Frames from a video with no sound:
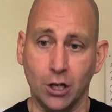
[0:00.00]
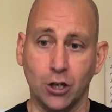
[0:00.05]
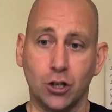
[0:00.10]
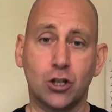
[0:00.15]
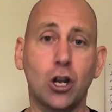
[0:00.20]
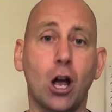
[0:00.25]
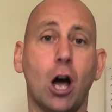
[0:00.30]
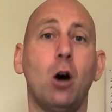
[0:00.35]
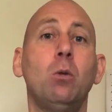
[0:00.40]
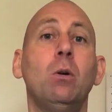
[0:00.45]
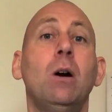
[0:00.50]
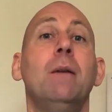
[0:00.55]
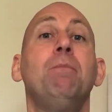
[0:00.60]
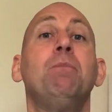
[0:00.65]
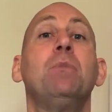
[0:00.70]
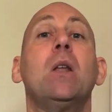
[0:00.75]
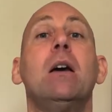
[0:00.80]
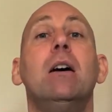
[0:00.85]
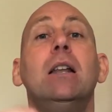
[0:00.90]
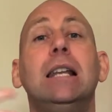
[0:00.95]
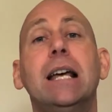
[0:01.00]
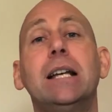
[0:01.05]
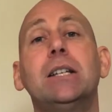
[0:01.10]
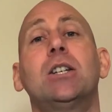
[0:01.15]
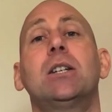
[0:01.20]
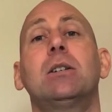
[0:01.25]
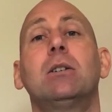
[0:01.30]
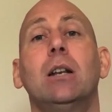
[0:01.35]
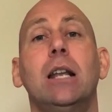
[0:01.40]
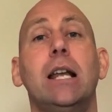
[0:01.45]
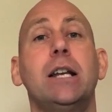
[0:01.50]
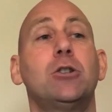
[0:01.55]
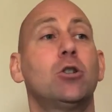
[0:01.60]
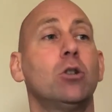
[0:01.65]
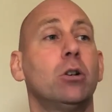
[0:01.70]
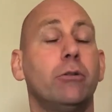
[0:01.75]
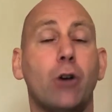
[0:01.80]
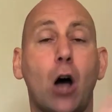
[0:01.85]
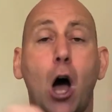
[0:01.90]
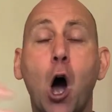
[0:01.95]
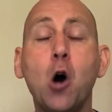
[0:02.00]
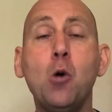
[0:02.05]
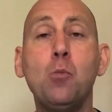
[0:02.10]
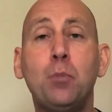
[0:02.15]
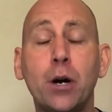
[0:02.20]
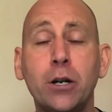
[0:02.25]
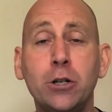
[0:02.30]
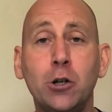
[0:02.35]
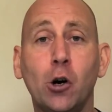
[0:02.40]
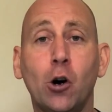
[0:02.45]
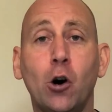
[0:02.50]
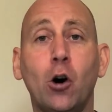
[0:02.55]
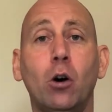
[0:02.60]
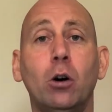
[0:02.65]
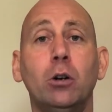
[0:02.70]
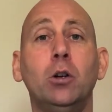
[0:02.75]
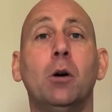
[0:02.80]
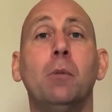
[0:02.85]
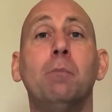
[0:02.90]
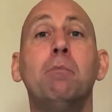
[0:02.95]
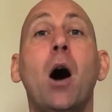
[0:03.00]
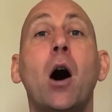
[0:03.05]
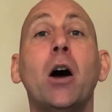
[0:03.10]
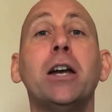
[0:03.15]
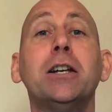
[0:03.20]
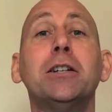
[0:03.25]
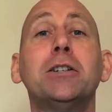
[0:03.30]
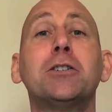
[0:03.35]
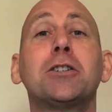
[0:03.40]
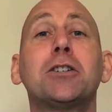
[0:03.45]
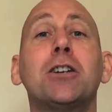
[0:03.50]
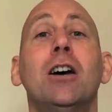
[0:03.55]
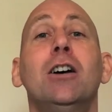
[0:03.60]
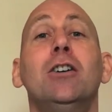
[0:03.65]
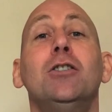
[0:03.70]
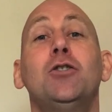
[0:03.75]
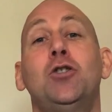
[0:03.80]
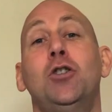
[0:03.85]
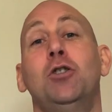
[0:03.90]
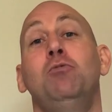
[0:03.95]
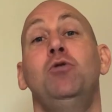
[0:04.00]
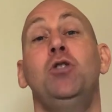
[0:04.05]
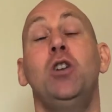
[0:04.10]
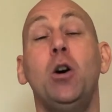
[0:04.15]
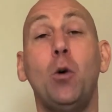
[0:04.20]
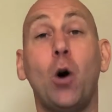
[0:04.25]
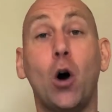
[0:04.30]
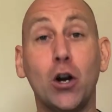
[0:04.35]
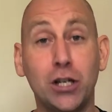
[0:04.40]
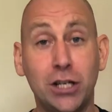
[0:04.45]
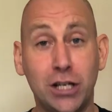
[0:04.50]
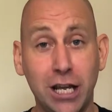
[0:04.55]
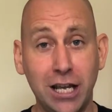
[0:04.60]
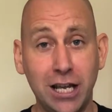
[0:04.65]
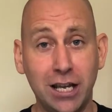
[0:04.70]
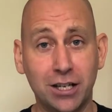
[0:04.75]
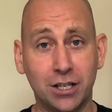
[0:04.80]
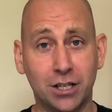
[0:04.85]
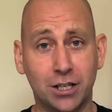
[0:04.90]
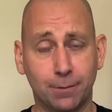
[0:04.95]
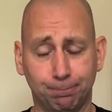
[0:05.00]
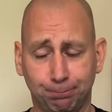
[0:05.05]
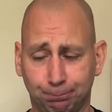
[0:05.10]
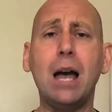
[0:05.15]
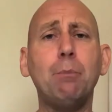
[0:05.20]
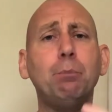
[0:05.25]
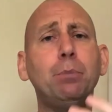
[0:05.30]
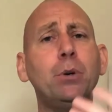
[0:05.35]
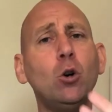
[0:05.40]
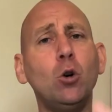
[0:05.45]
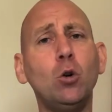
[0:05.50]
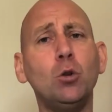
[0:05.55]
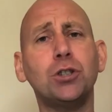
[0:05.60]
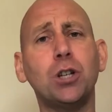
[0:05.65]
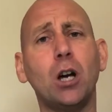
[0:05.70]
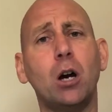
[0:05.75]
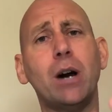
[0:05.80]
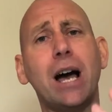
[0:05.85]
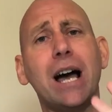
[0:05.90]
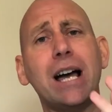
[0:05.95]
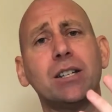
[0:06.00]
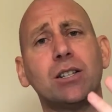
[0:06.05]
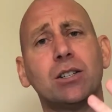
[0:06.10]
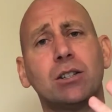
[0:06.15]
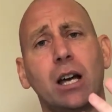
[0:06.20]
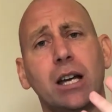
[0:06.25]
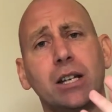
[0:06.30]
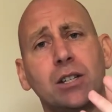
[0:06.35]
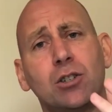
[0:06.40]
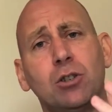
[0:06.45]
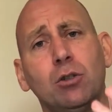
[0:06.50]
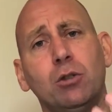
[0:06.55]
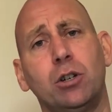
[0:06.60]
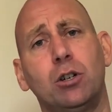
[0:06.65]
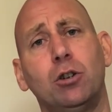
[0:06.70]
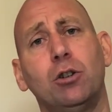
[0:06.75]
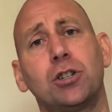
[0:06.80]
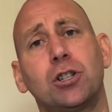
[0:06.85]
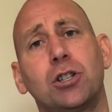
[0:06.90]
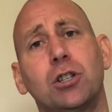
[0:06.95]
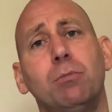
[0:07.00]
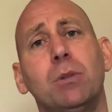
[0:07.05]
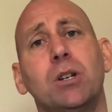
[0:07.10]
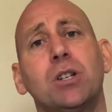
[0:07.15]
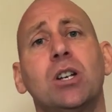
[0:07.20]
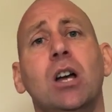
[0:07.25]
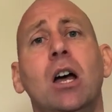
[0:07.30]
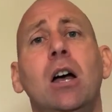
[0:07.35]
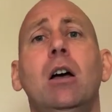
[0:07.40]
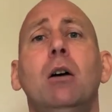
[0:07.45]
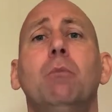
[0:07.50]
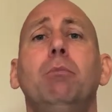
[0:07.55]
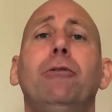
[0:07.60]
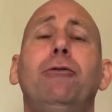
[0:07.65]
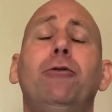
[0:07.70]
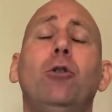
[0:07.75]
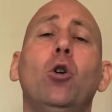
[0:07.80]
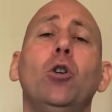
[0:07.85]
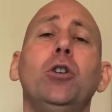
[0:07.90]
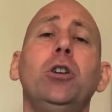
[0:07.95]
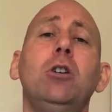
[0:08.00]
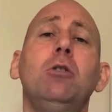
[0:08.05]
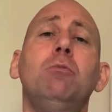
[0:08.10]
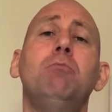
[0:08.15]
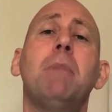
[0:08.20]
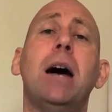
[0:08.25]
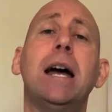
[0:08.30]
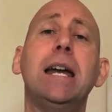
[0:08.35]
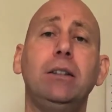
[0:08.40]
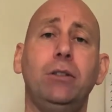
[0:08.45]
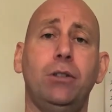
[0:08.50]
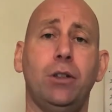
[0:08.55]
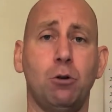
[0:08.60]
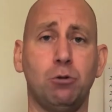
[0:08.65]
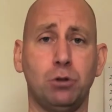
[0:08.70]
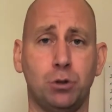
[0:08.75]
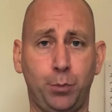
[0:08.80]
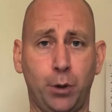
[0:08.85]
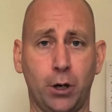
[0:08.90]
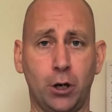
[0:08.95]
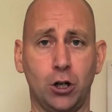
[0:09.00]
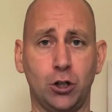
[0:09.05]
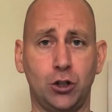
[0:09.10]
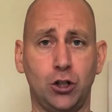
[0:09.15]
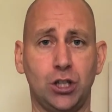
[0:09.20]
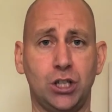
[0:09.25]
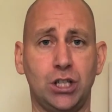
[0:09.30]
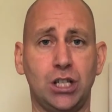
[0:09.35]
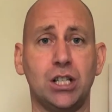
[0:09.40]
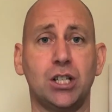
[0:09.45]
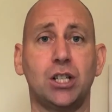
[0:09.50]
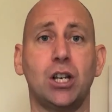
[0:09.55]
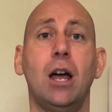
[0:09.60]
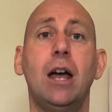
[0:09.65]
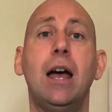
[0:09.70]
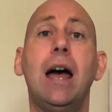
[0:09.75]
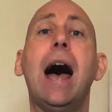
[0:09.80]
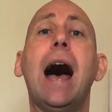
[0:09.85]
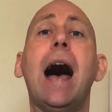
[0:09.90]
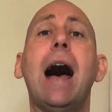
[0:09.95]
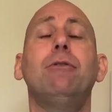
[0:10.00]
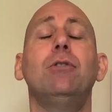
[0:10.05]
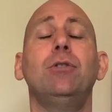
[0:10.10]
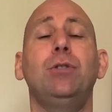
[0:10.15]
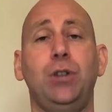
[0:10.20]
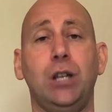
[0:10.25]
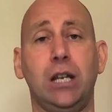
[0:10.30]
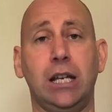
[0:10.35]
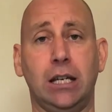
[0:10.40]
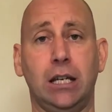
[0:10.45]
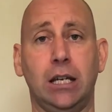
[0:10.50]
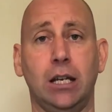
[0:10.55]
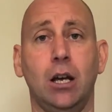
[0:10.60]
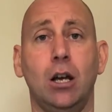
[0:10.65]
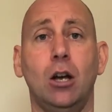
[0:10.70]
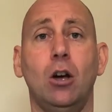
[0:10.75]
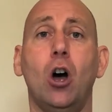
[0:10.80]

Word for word: So let's let's sort of open your your minds to new ideas, but also as as sort of customers before you make those purchases, have a think.